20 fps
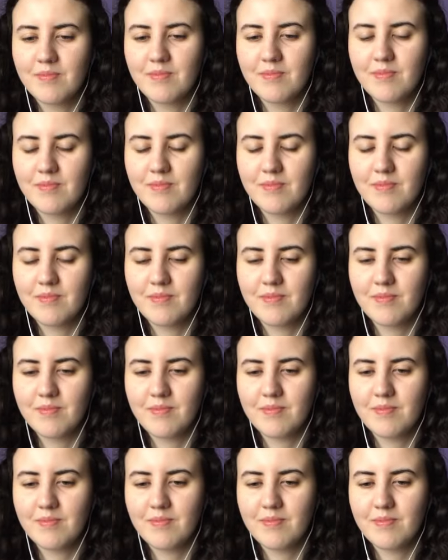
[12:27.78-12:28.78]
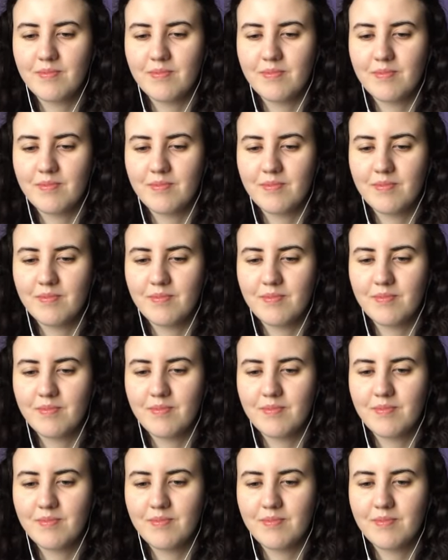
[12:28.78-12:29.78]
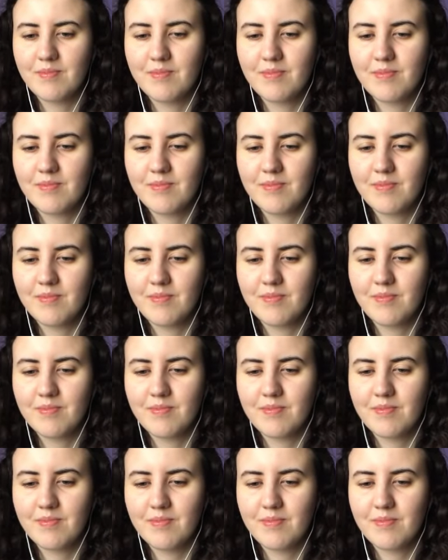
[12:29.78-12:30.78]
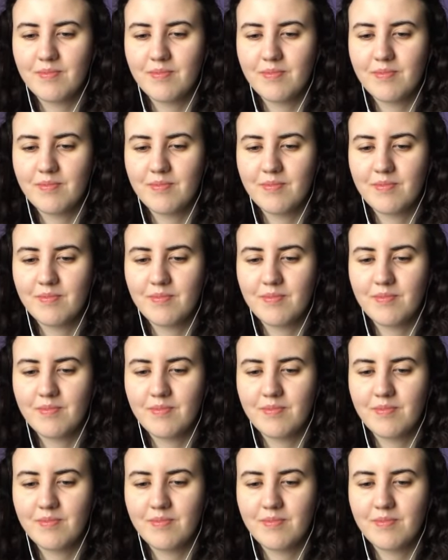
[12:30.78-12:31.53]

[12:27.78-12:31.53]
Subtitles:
(silent)